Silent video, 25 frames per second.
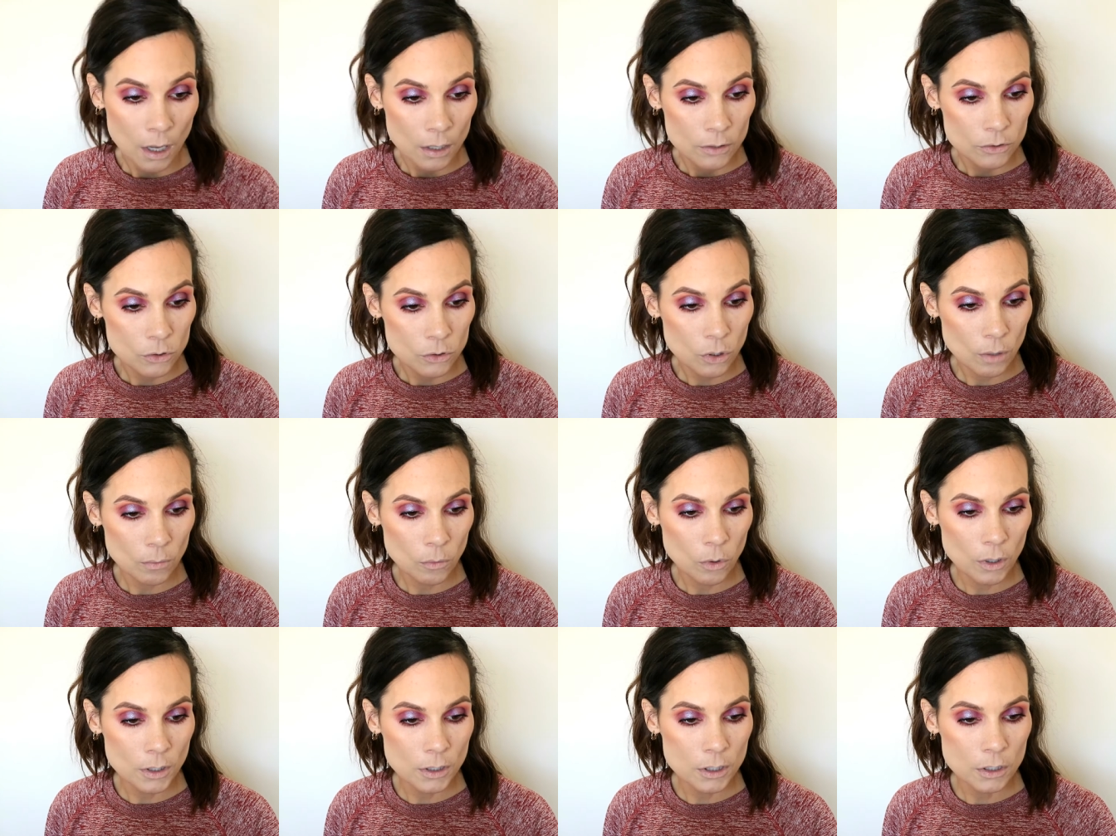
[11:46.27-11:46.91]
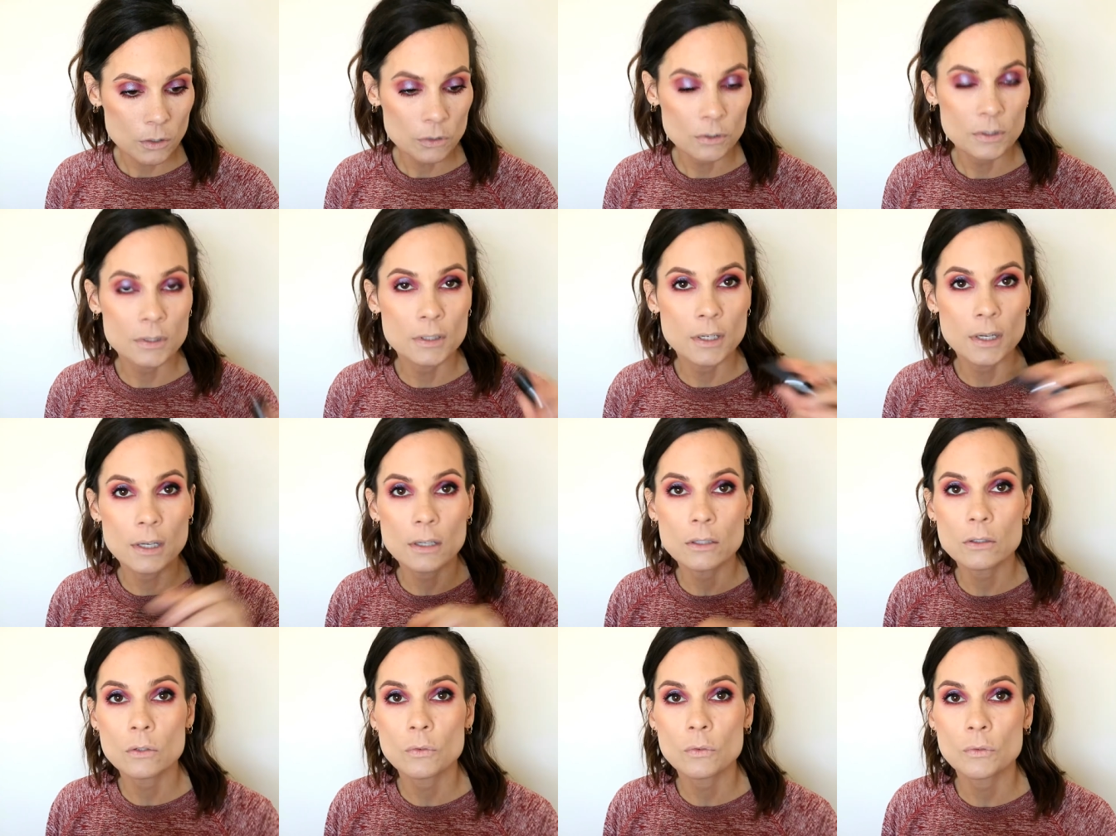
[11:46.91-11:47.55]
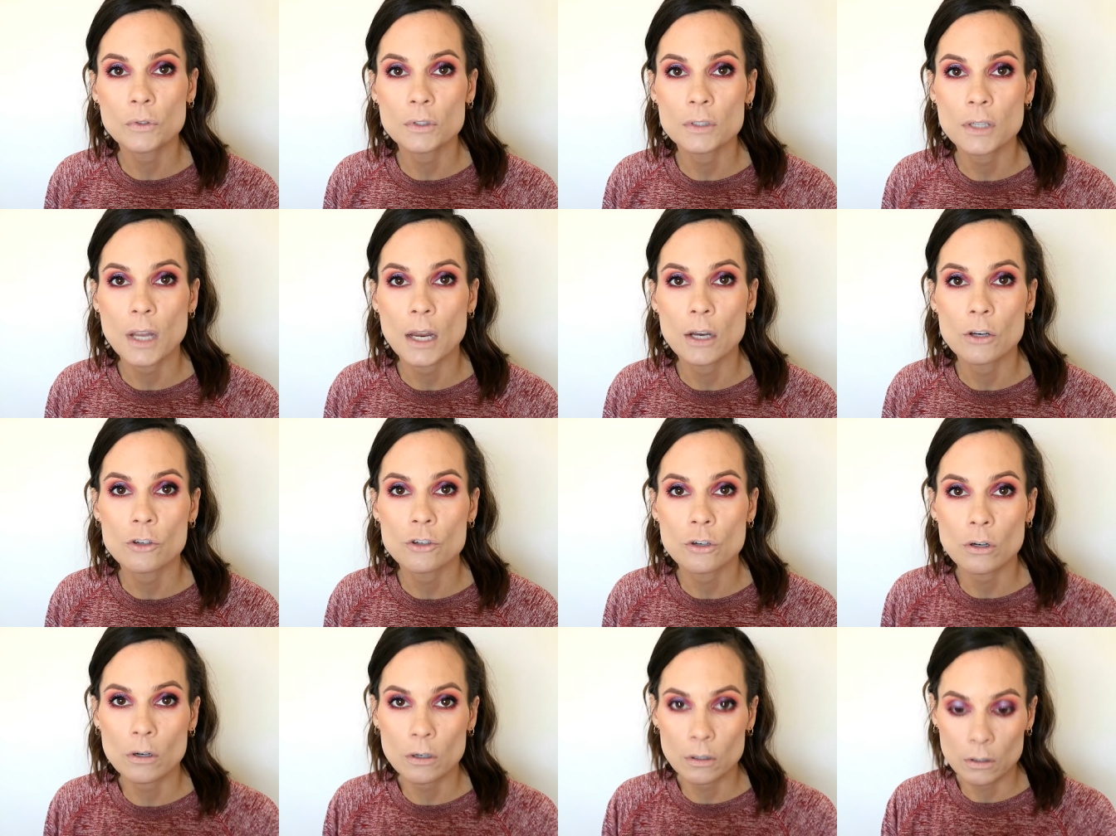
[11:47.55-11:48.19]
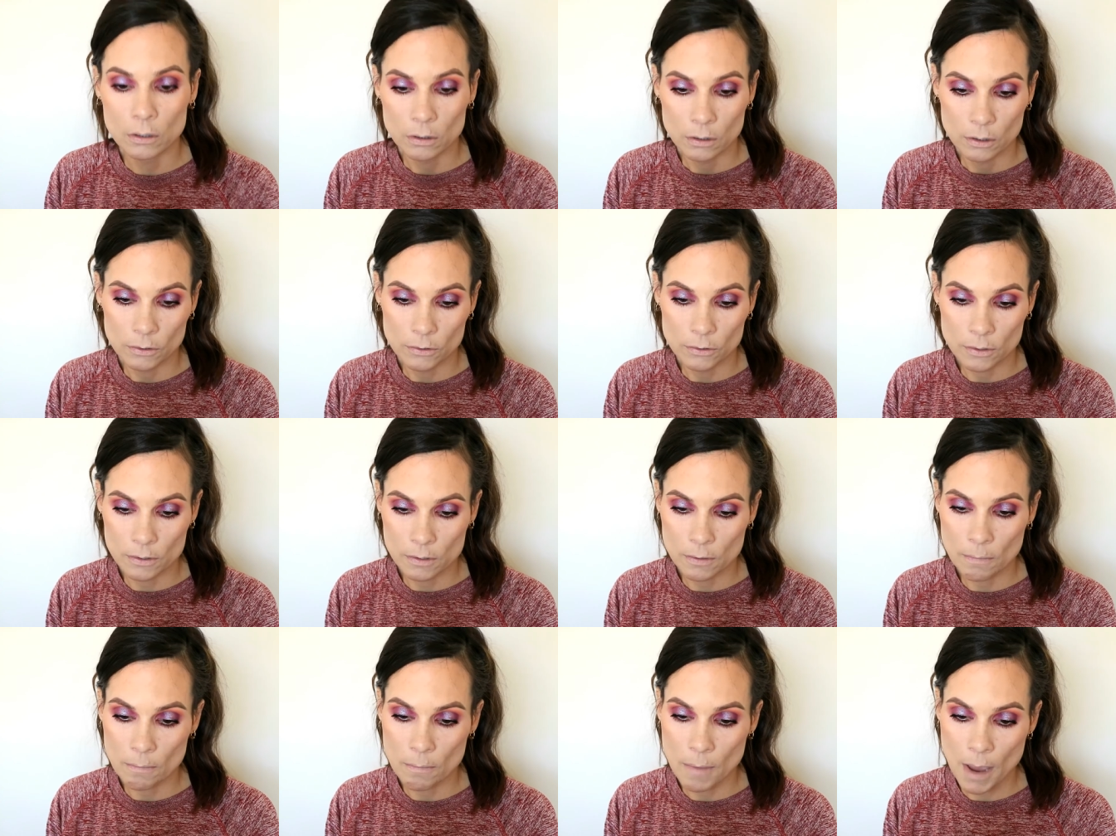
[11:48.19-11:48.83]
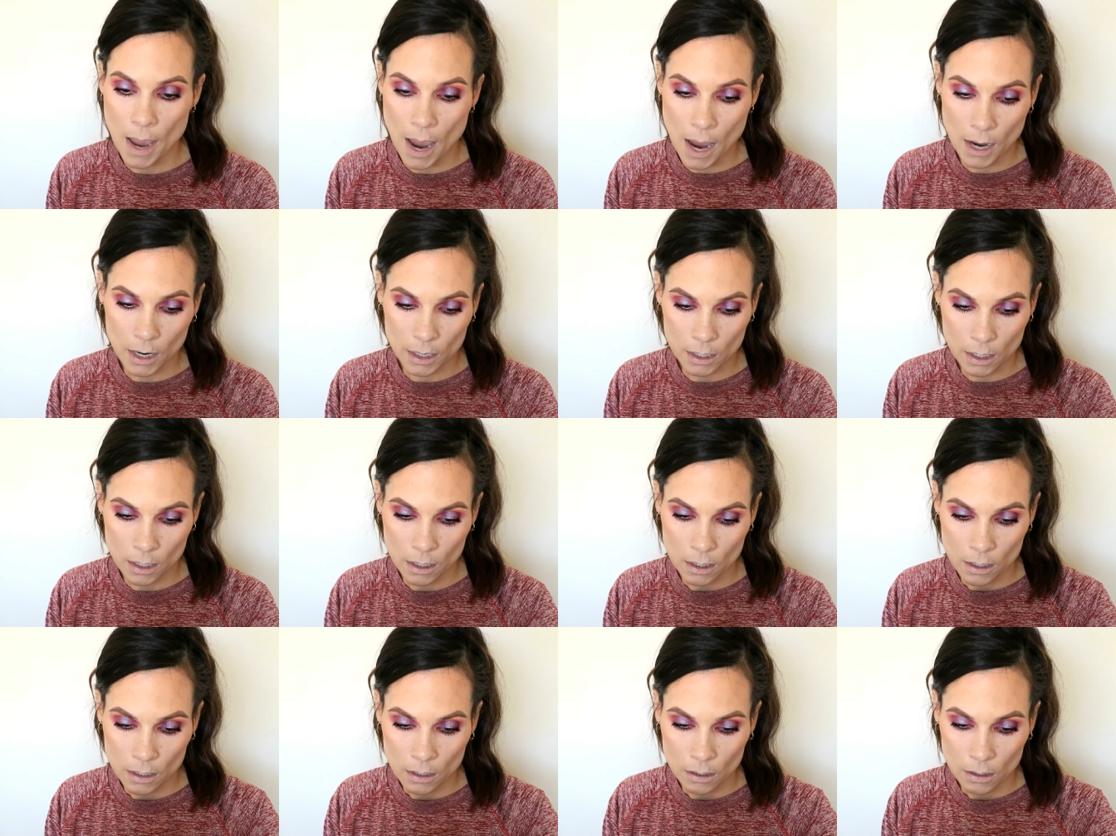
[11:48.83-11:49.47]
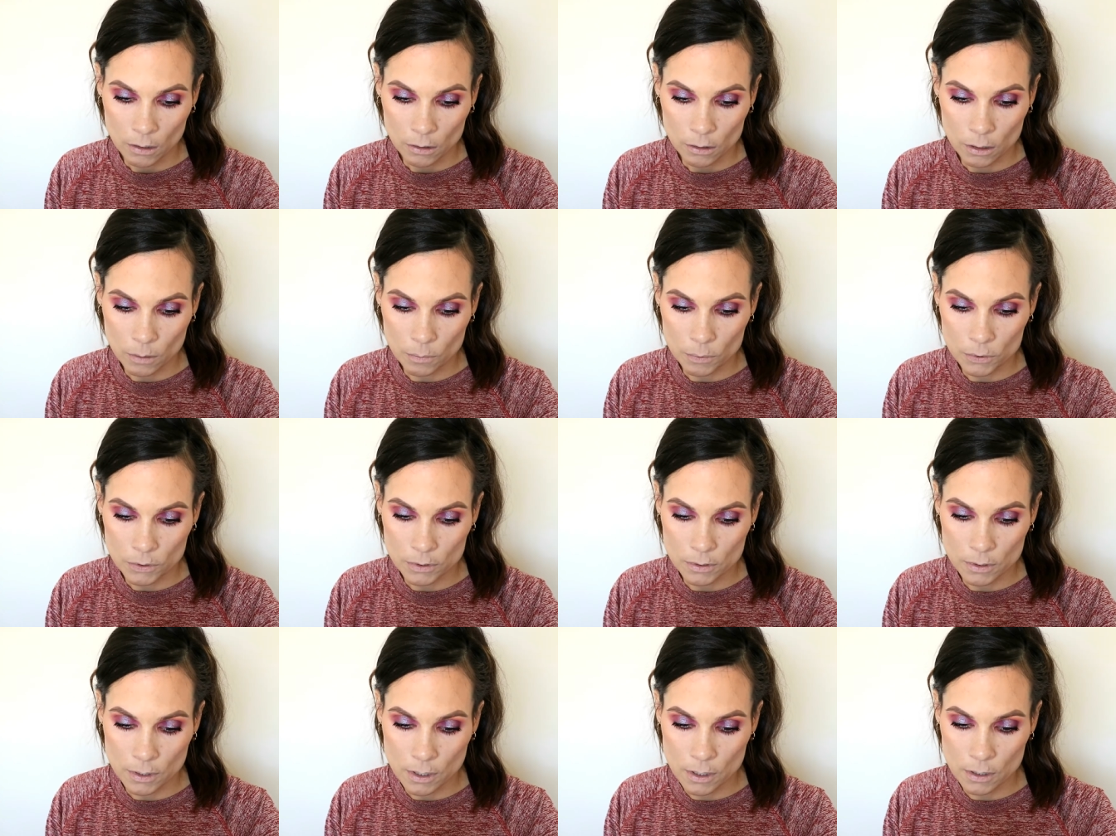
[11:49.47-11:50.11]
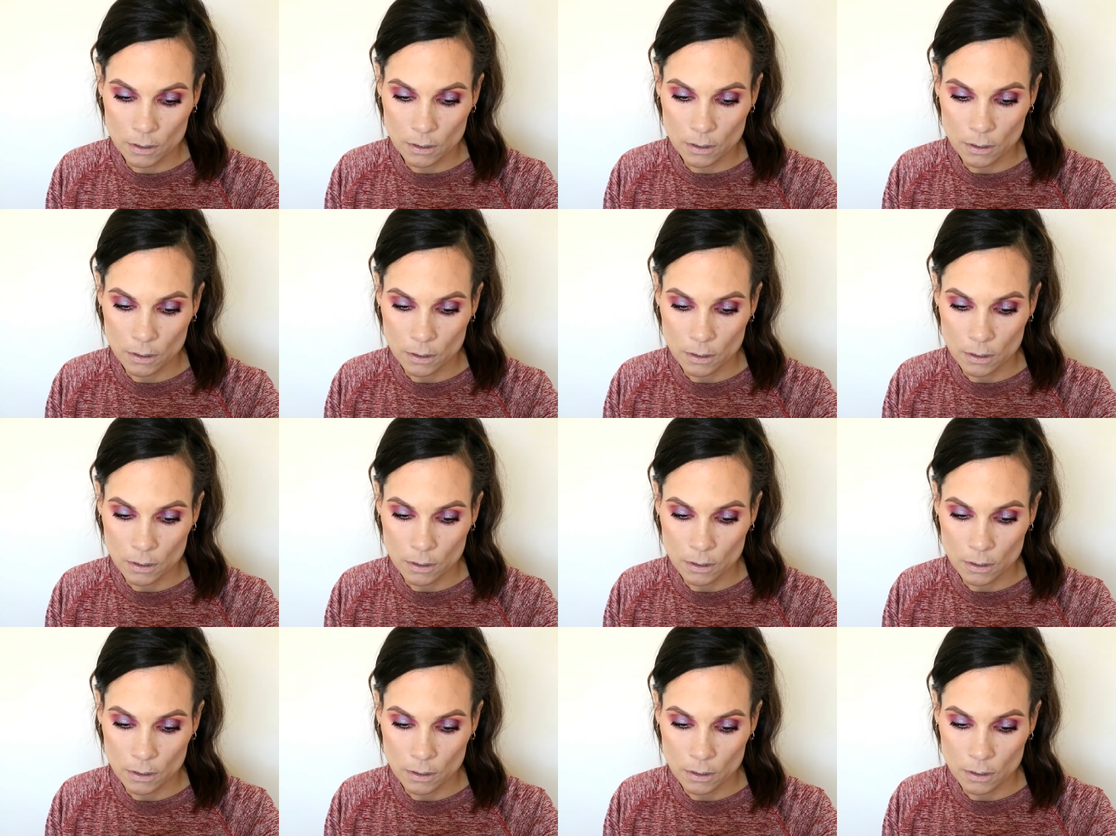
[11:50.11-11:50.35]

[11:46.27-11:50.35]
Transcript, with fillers: So I'm going to use D for Danger. This is a MAC lipstick.